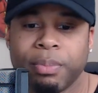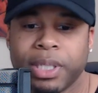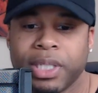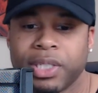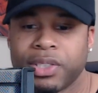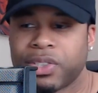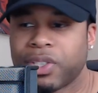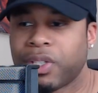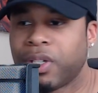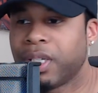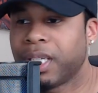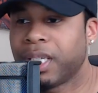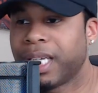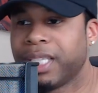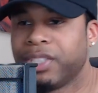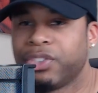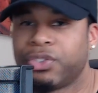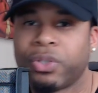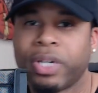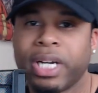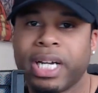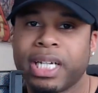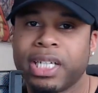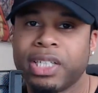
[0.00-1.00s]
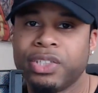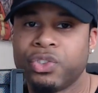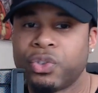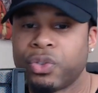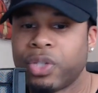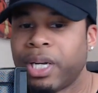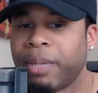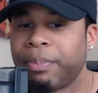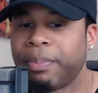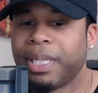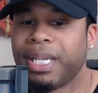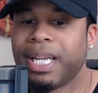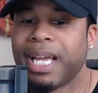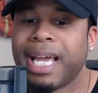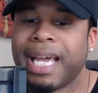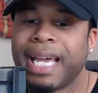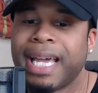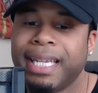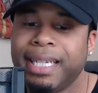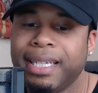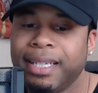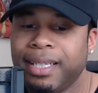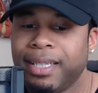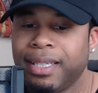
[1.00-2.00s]
but it's all like drag and drop and
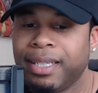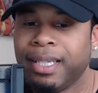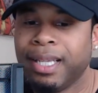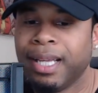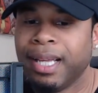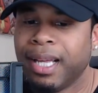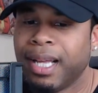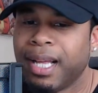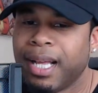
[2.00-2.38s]
add in.